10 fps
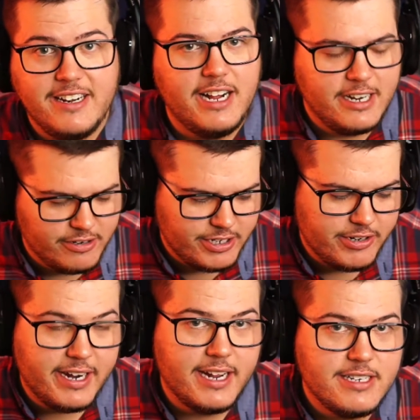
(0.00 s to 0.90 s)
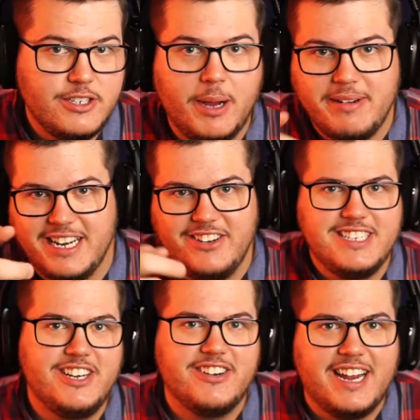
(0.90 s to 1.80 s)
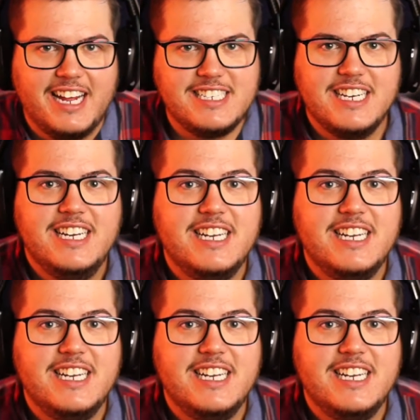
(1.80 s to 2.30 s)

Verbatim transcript: No, don't tell your cats. No, I'm kidding. You can tell your cats.